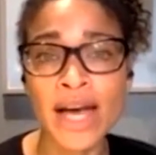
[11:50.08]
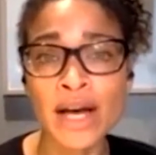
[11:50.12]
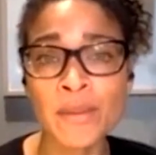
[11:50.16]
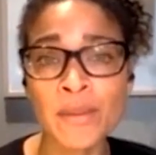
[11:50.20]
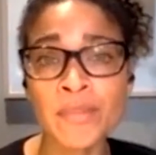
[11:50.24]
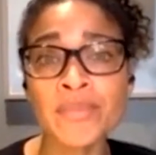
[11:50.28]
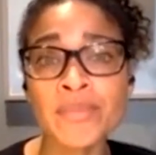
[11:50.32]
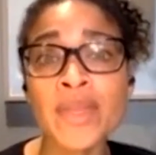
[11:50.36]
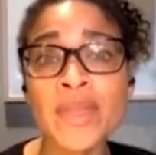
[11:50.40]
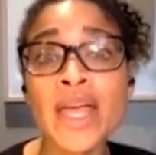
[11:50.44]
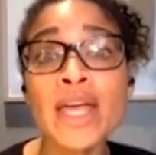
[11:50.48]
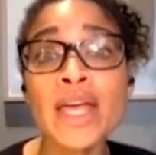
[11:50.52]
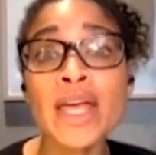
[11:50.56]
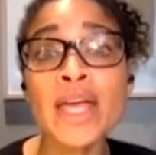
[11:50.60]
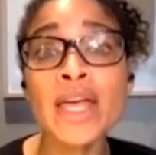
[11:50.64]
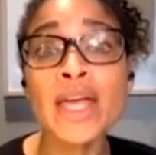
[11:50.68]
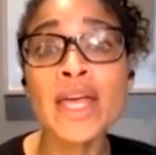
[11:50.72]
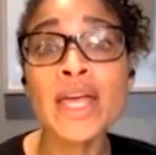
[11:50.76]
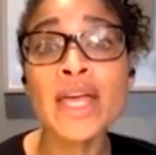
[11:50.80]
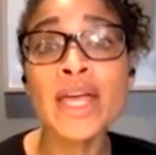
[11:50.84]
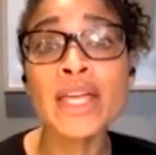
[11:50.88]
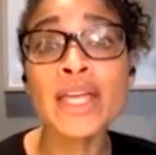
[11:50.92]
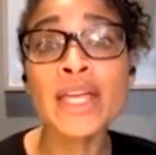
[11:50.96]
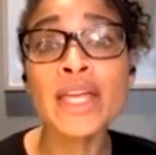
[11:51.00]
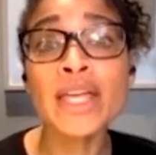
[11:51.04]
You
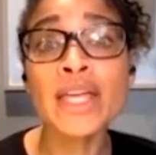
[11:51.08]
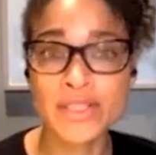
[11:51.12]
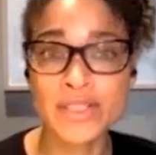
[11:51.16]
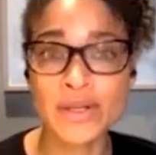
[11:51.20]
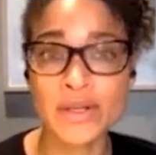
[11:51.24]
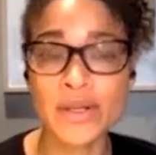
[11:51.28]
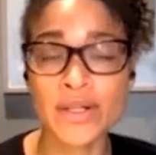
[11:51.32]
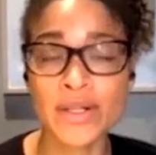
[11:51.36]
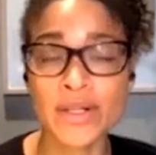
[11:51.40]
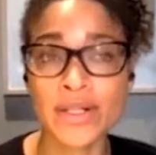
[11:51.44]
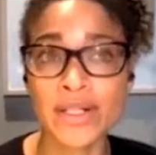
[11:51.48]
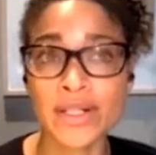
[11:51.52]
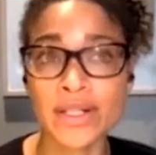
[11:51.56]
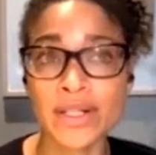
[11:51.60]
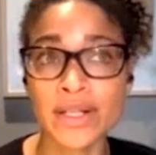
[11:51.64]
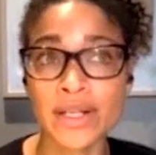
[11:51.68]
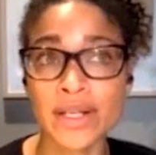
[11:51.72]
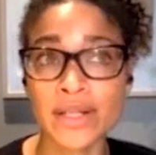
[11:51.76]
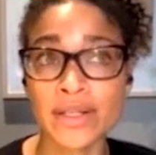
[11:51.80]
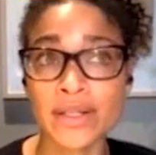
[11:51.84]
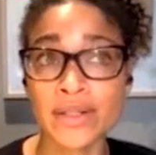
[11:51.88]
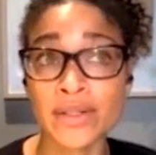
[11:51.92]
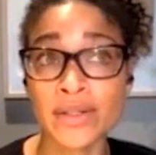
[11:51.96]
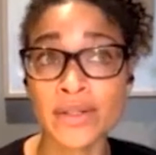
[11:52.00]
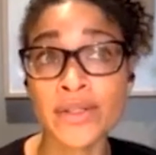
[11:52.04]
did touch on
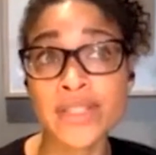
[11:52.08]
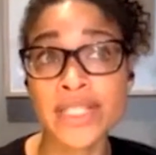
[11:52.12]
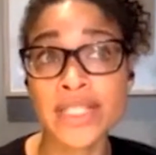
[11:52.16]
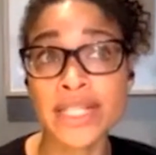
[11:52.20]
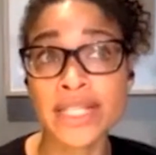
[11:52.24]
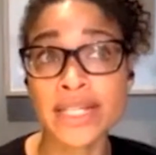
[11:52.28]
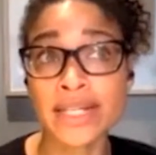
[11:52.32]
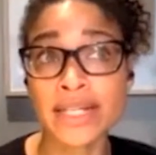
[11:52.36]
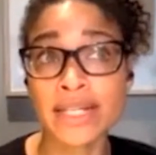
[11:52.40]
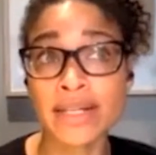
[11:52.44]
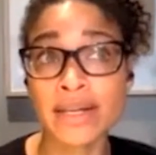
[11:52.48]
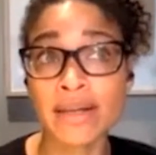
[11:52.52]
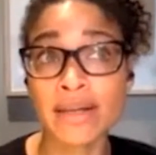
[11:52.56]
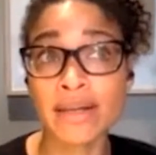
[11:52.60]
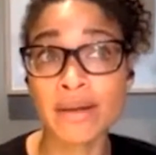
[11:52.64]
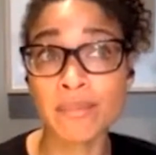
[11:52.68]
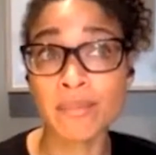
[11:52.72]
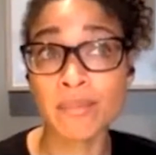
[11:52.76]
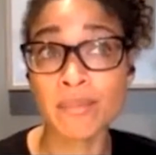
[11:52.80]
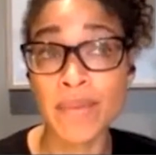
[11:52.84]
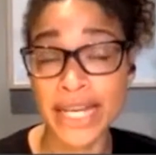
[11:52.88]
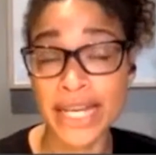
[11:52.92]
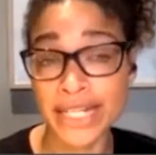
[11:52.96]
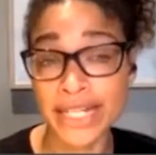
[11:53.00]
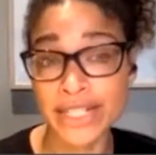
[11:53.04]
using
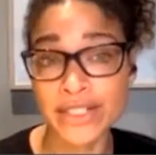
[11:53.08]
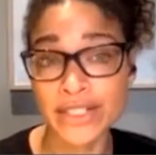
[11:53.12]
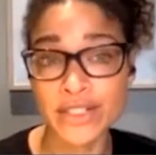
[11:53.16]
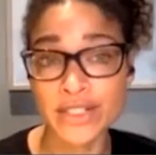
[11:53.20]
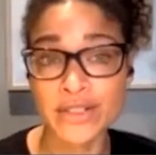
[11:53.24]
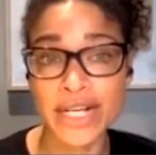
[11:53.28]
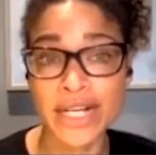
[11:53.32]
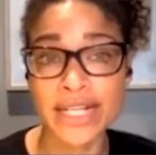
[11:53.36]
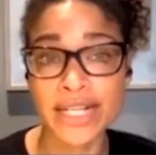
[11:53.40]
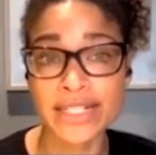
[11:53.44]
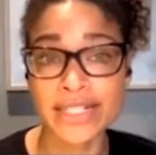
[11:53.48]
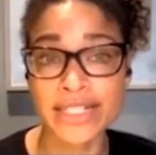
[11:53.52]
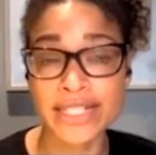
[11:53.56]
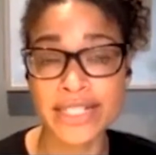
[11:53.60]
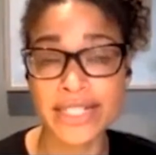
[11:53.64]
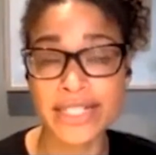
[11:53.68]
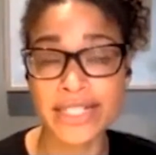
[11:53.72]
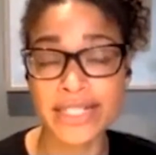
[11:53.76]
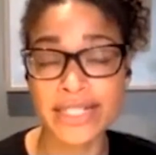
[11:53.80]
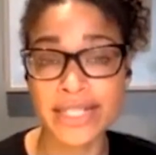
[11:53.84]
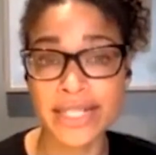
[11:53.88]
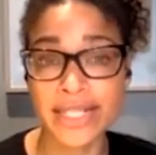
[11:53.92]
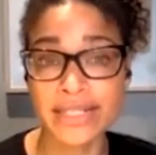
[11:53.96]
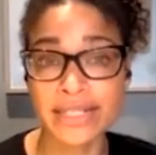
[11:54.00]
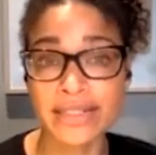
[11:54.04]
media
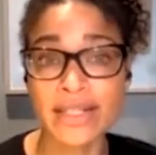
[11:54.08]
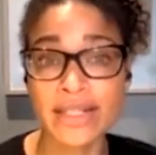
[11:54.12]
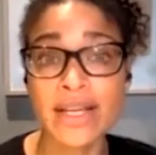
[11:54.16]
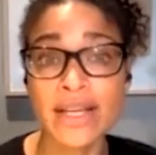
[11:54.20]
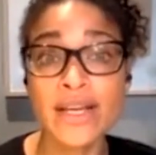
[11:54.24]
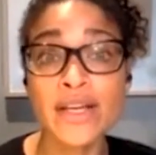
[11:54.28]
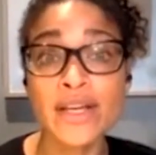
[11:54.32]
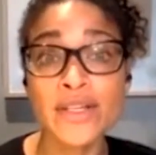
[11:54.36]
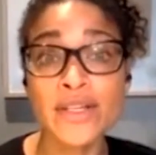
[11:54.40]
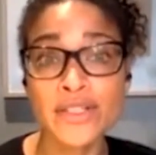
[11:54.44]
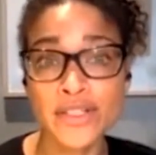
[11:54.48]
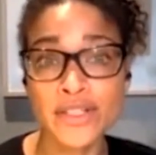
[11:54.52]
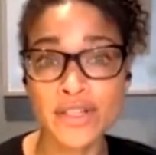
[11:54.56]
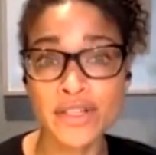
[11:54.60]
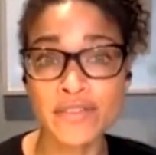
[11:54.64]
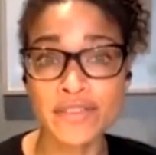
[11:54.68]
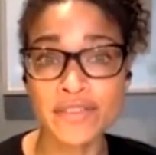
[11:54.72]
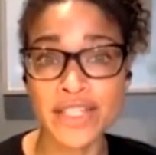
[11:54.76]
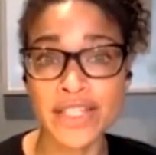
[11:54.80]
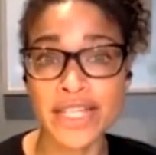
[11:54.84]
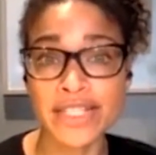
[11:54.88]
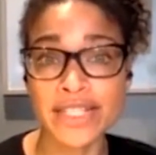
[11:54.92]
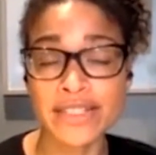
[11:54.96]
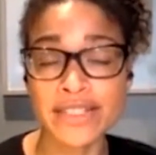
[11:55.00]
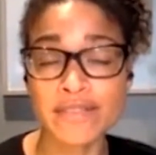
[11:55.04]
strategies. And
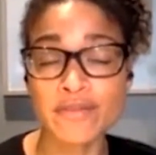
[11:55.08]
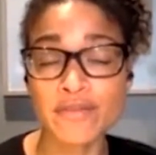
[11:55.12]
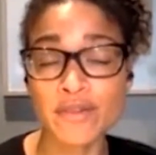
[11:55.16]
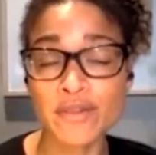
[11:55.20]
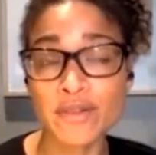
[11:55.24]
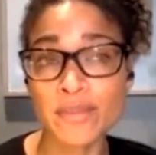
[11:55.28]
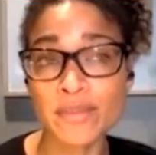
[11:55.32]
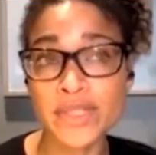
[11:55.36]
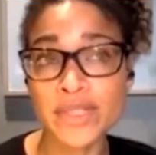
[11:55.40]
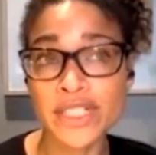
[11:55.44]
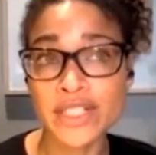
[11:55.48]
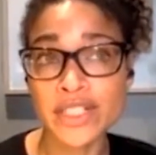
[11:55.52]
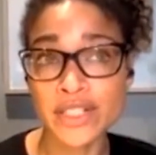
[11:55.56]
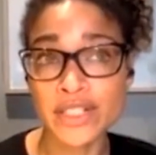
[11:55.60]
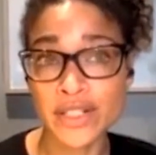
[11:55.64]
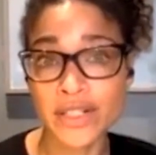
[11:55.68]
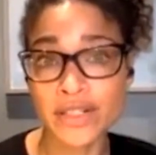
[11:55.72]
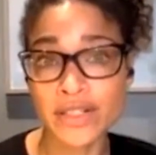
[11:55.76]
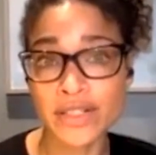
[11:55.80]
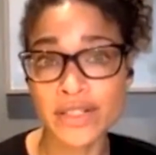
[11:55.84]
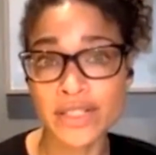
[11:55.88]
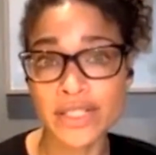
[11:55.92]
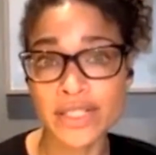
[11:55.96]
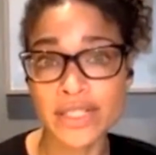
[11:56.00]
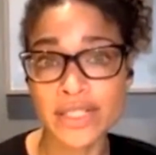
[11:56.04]
Sophie, as a former
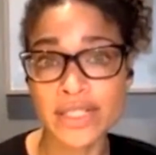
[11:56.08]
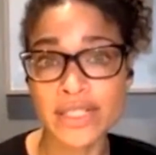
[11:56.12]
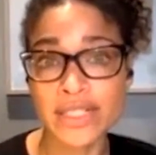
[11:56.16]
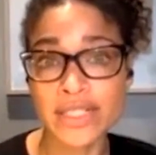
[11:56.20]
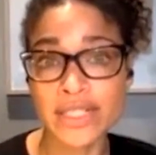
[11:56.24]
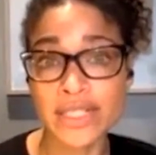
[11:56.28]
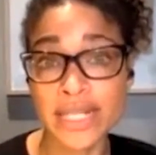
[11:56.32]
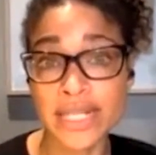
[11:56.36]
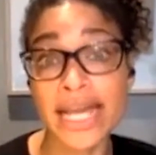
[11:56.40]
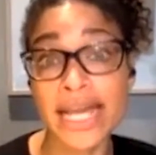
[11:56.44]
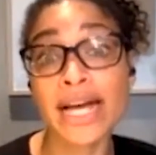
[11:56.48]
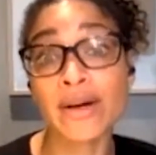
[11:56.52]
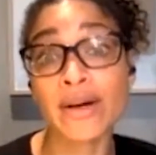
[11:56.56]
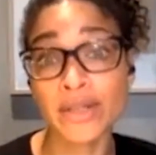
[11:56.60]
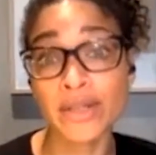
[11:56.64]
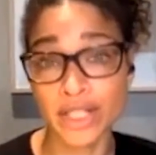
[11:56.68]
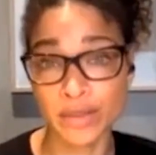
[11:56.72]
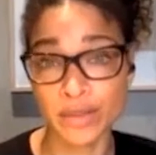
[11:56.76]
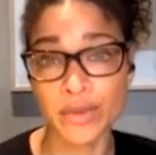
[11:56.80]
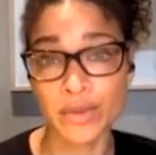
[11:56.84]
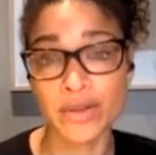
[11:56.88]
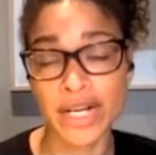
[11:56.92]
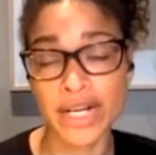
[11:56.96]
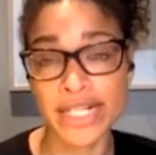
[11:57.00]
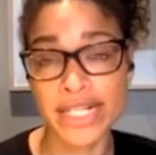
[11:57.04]
journalist, now
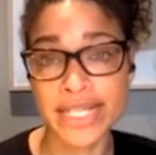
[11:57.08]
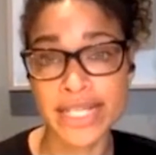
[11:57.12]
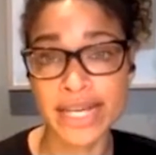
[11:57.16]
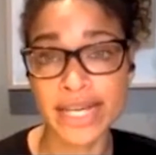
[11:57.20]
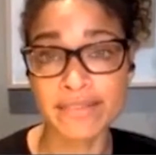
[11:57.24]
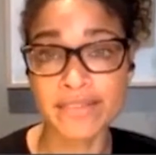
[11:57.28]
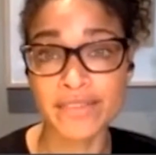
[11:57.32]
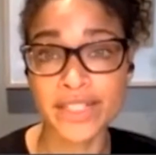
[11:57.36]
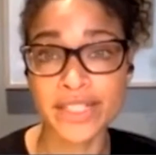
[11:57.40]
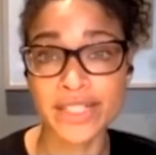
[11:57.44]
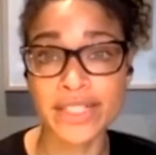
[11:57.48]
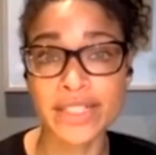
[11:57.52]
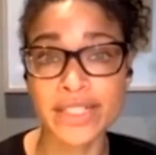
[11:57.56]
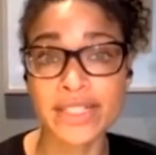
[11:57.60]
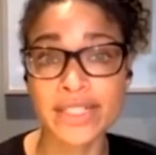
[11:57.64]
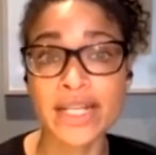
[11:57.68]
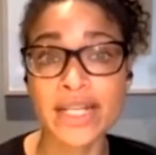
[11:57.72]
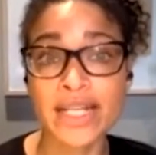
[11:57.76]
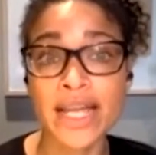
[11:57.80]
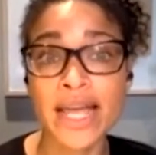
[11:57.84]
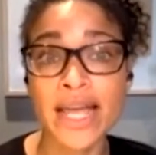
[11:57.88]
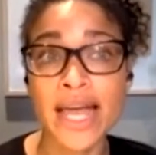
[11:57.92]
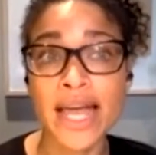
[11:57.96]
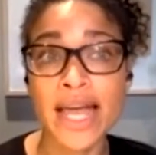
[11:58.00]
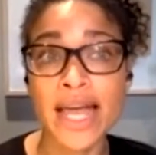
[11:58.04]
human rights
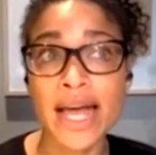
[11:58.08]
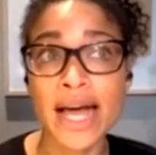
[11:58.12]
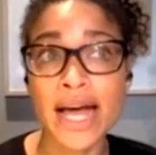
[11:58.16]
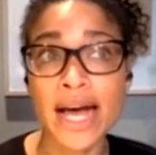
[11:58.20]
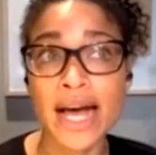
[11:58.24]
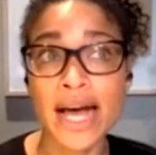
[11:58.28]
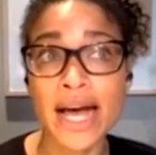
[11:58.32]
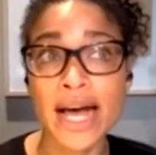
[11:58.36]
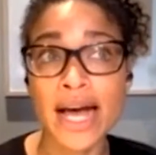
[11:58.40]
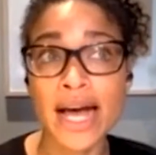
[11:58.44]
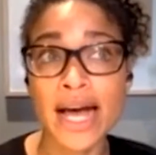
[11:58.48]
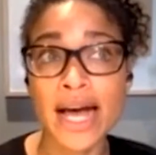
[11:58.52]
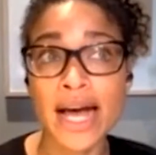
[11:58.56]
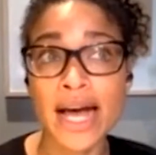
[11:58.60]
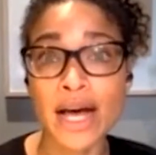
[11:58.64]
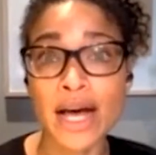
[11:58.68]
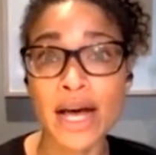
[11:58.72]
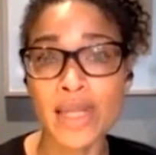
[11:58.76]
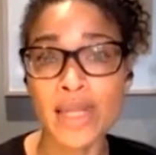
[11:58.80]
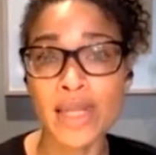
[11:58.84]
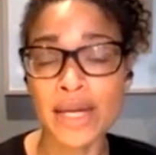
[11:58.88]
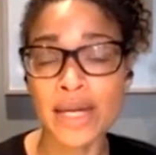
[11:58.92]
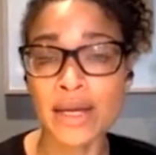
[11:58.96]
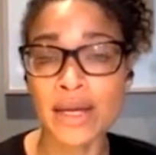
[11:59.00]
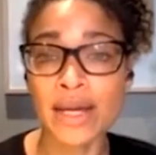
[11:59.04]
advocate,
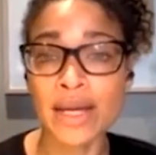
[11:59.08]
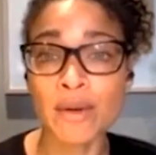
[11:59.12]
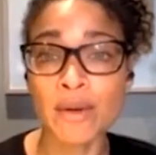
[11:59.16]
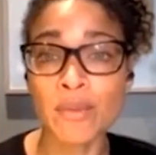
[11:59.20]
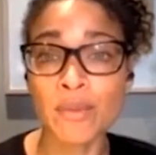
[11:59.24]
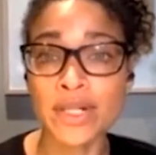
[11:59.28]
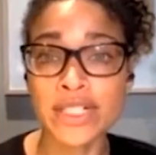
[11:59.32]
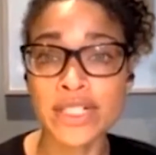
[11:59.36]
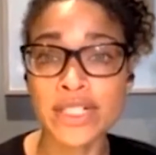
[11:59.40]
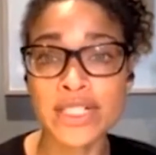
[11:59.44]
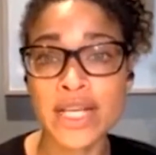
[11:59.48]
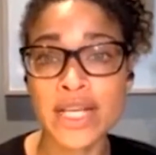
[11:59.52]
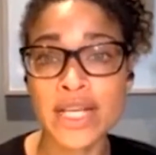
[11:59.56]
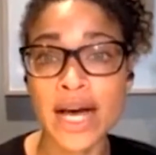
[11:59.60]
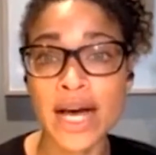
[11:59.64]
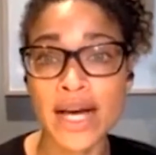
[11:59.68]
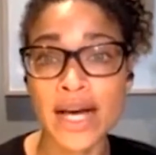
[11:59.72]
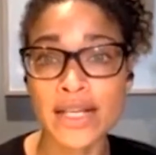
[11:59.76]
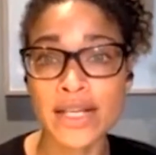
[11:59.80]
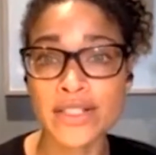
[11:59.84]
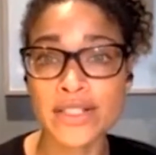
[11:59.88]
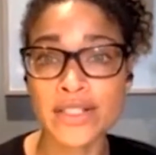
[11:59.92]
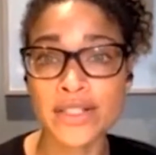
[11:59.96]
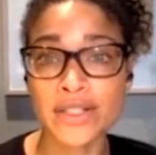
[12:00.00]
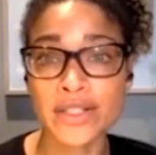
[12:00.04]
I wanted to
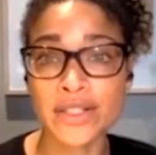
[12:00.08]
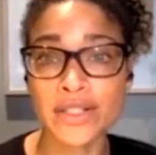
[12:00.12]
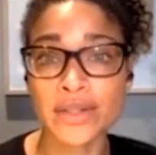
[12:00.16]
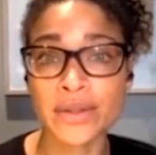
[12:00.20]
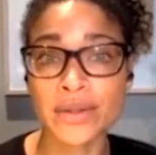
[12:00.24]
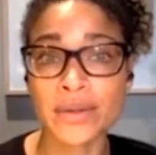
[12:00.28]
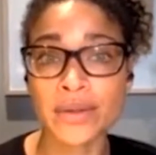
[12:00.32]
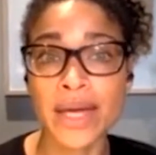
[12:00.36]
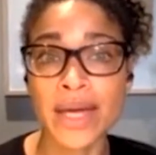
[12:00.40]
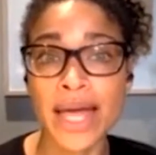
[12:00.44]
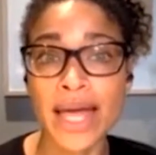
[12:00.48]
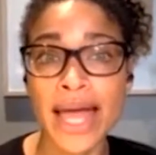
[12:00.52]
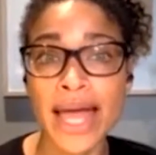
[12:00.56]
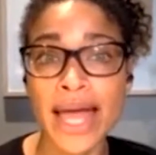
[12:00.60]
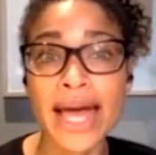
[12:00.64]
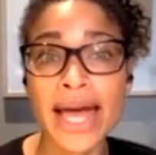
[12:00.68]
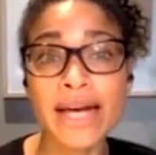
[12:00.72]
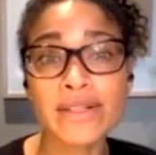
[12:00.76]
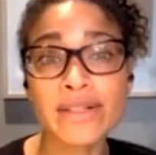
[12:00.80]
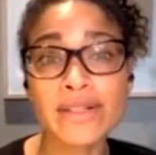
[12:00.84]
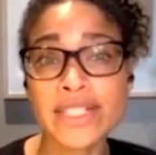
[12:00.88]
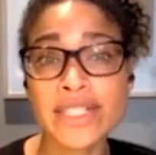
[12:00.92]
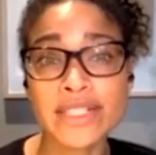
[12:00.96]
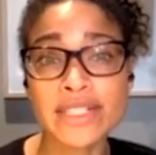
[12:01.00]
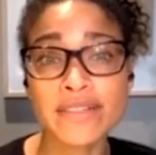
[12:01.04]
ask you,
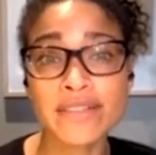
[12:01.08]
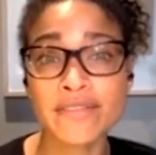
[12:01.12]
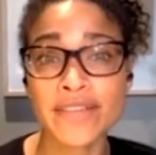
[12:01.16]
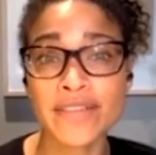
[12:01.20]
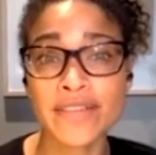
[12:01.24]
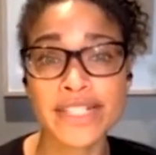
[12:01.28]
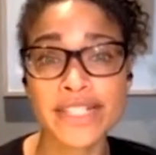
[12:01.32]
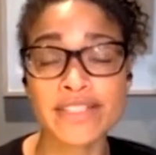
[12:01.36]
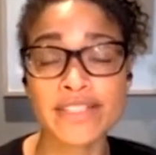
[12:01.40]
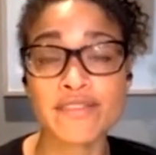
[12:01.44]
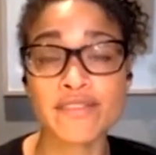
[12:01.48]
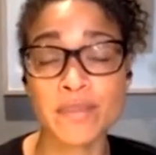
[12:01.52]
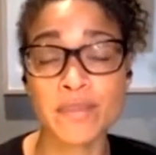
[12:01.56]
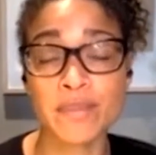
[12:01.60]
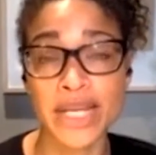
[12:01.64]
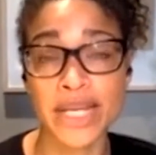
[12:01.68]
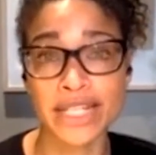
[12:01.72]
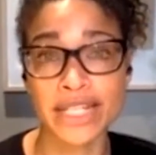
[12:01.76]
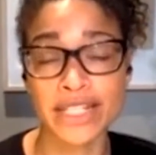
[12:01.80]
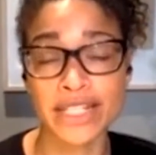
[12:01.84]
how does an effective